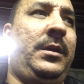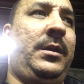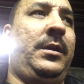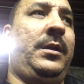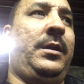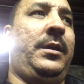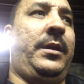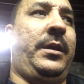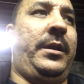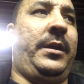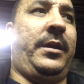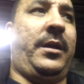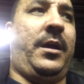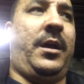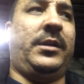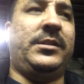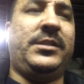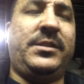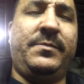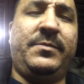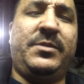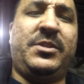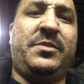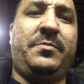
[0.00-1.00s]
and on
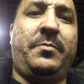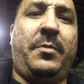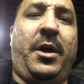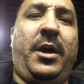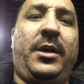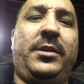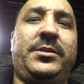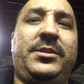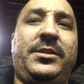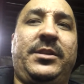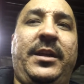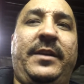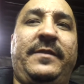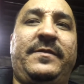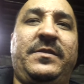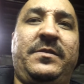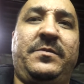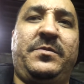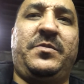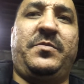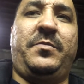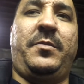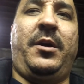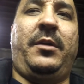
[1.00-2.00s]
some small stuff,
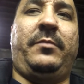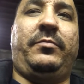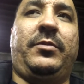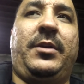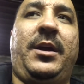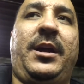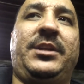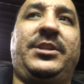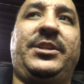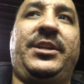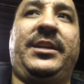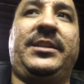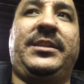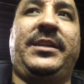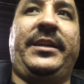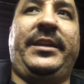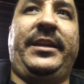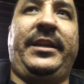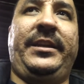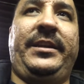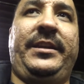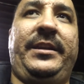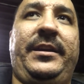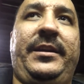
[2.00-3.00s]
some small projects. I
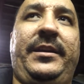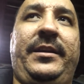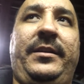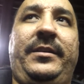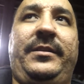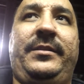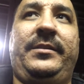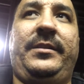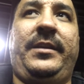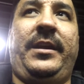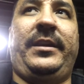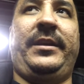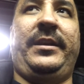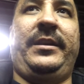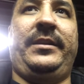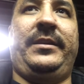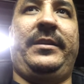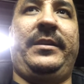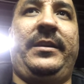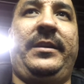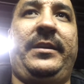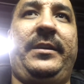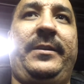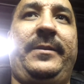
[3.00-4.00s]
need
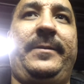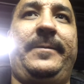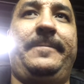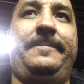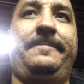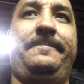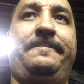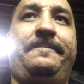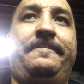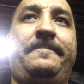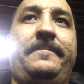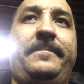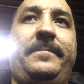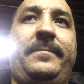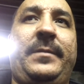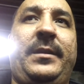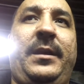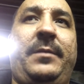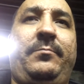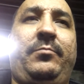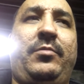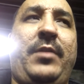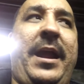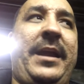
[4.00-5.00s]
to
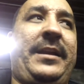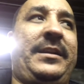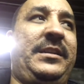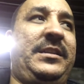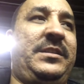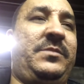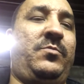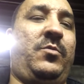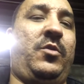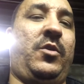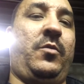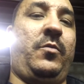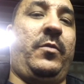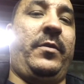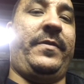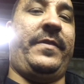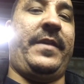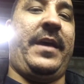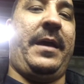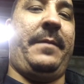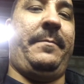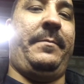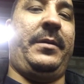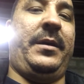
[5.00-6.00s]
practice more with
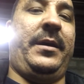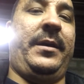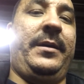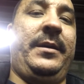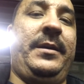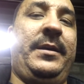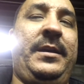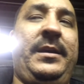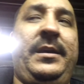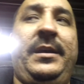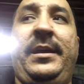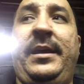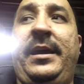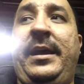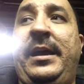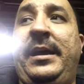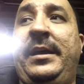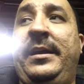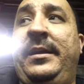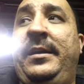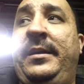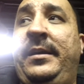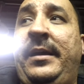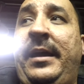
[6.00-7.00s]
that, but
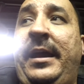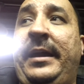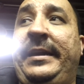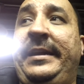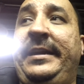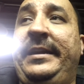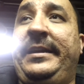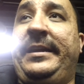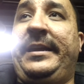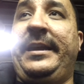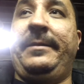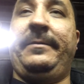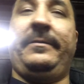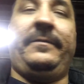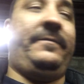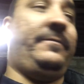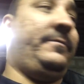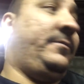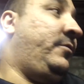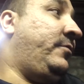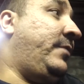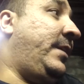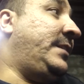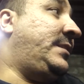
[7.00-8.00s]
I need to
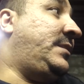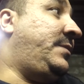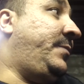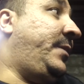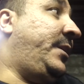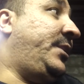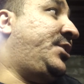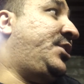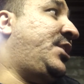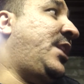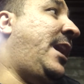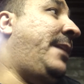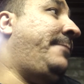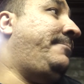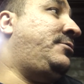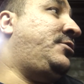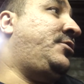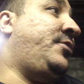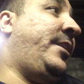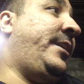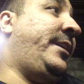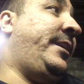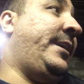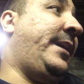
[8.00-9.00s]
get the rest of my shop
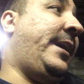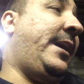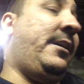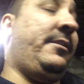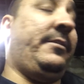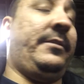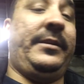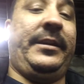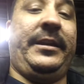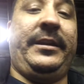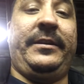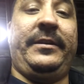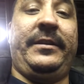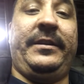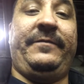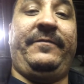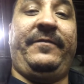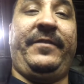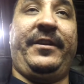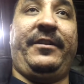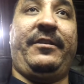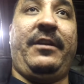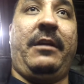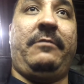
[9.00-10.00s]
straightened out. I need to
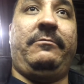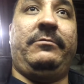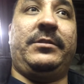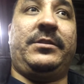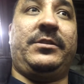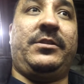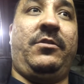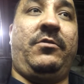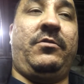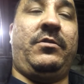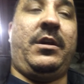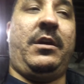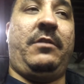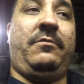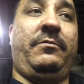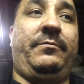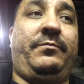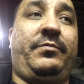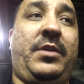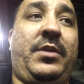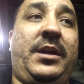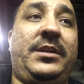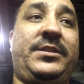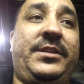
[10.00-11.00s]
figure out what's going on
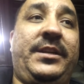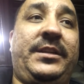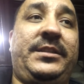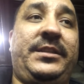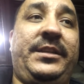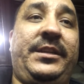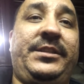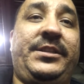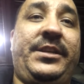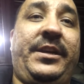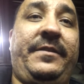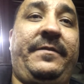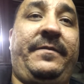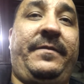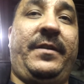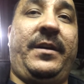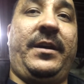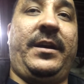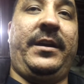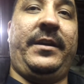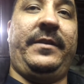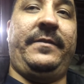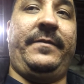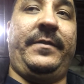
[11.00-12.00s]
with Project
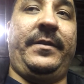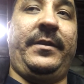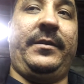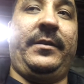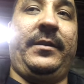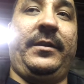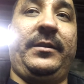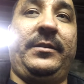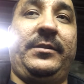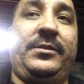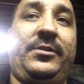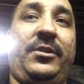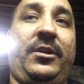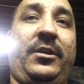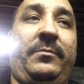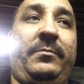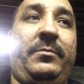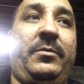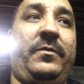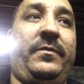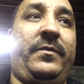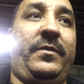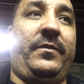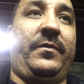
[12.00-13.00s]
CJ5 and start
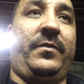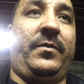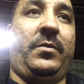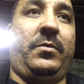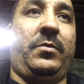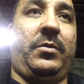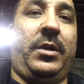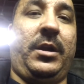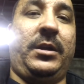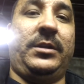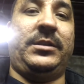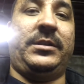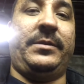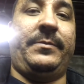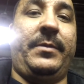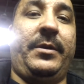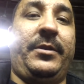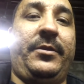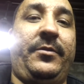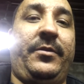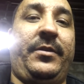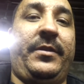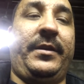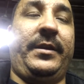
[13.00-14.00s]
moving forward on some
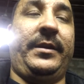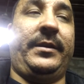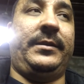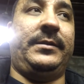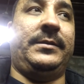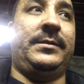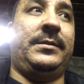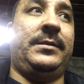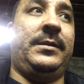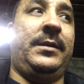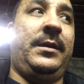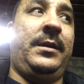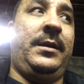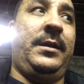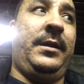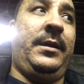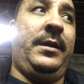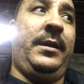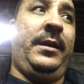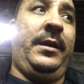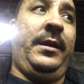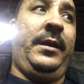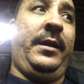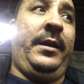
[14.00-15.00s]
other things.
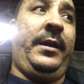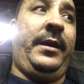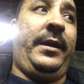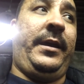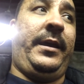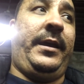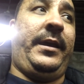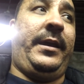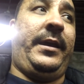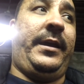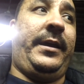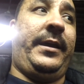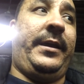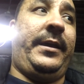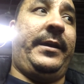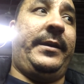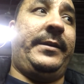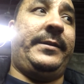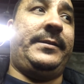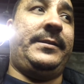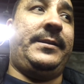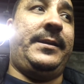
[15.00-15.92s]
And